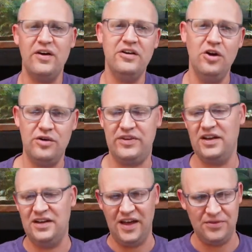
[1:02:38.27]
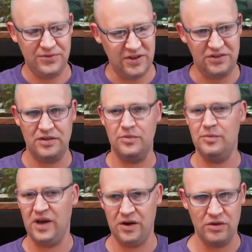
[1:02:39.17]
Now I know I've got knife fish and
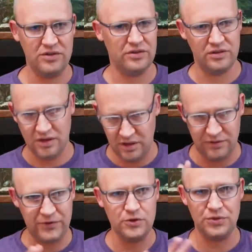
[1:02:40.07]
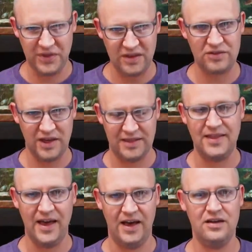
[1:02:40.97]
mammirids and a few things
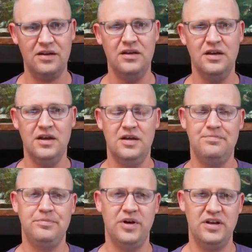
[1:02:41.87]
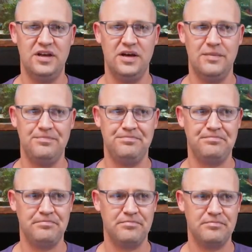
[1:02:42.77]
like that, but
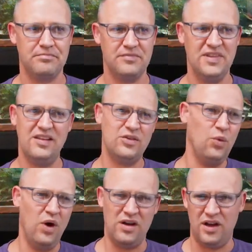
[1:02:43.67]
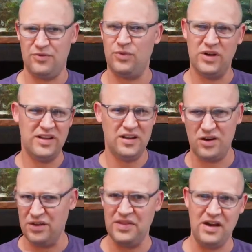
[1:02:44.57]
that's a one-off, one
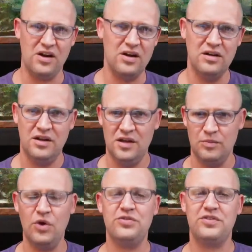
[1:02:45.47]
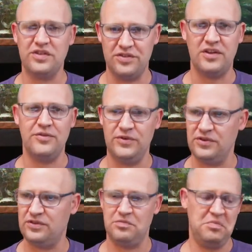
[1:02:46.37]
here and there. Most of the stuff
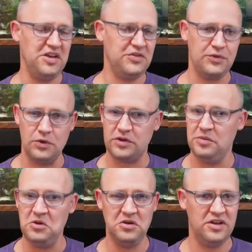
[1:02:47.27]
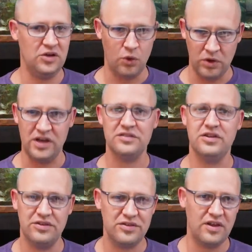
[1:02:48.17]
is peaceful,
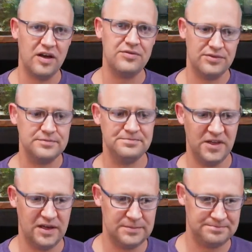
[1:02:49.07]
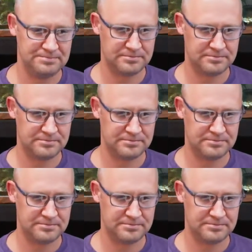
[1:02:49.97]
community-oriented stuff. Yeah.